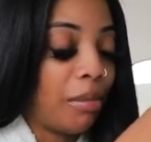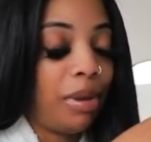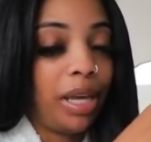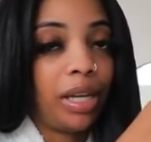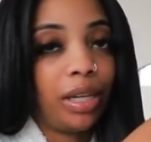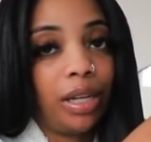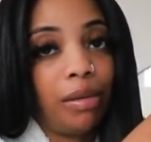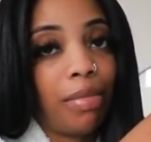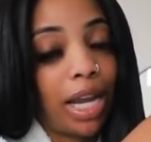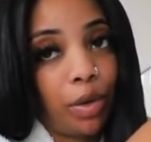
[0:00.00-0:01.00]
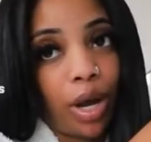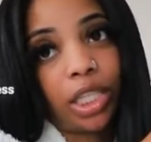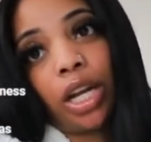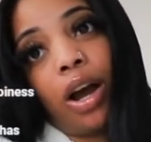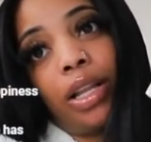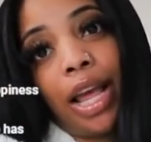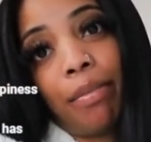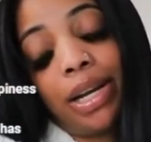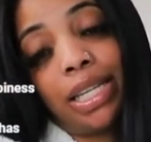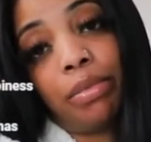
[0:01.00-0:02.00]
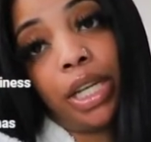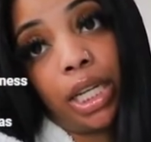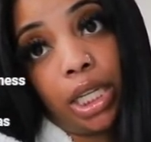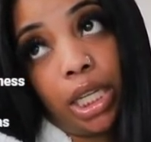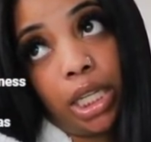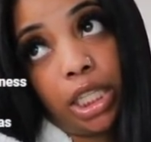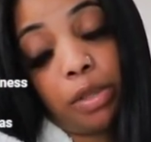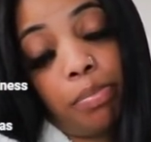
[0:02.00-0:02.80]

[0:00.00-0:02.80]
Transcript: my big body wash and all of that because I'm checking the luggage.